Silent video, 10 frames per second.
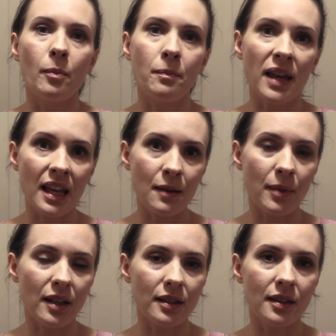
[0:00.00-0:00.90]

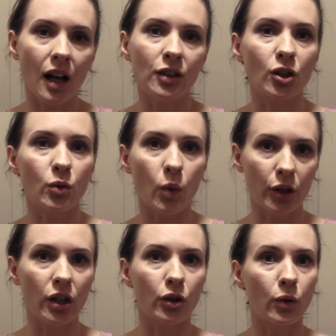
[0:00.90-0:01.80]
babies under
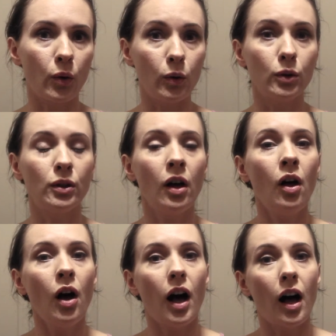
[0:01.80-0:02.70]
1 year old,
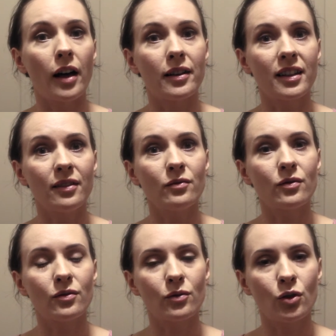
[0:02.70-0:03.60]

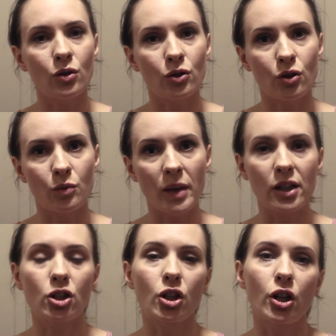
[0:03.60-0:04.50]
you should
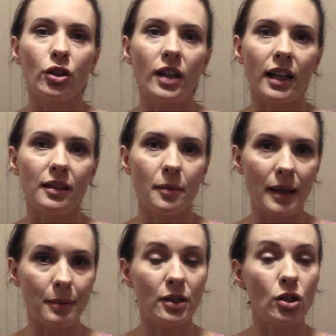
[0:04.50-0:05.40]
make sure that the
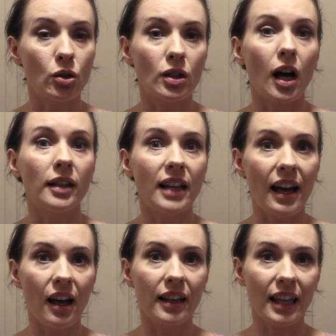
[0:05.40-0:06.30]
babies do not
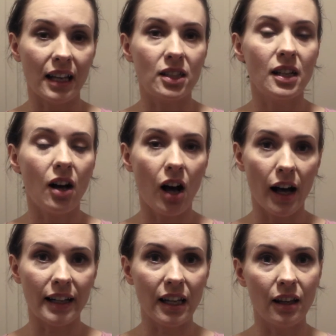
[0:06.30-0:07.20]
get
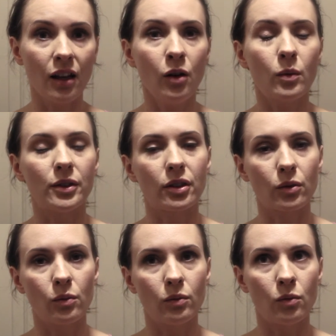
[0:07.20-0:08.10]
honey when
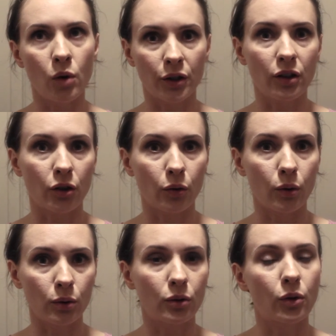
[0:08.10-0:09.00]
they're 1 year
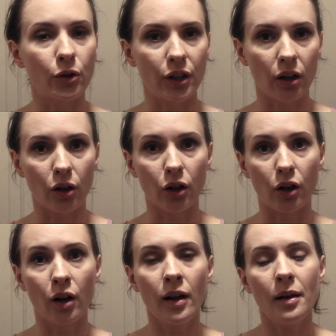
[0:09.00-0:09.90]
old or
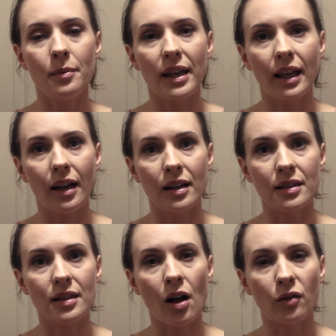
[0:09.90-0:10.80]
younger,
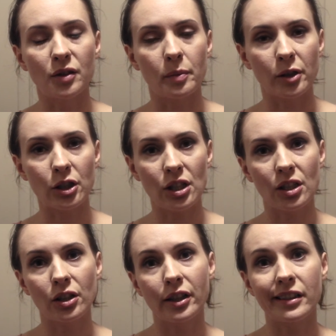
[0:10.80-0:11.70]
because of the
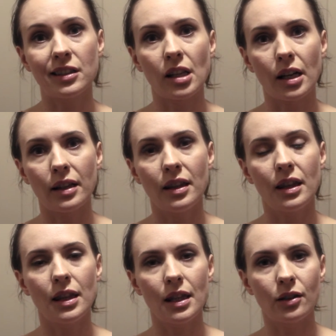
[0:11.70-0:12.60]
bacteria that
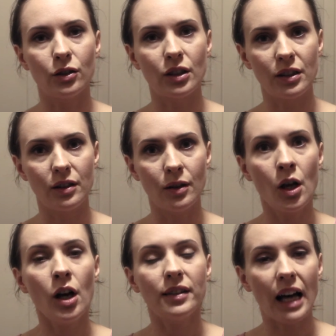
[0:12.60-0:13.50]
the
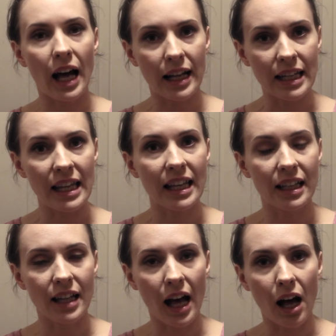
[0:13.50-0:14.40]
honey
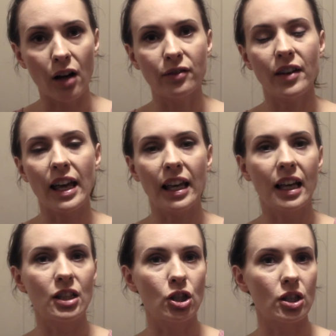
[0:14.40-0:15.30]
can have. It
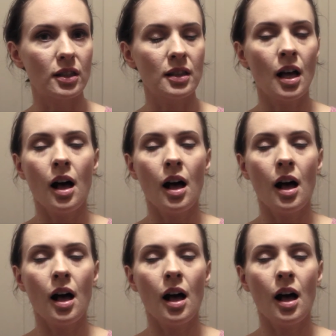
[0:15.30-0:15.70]
can just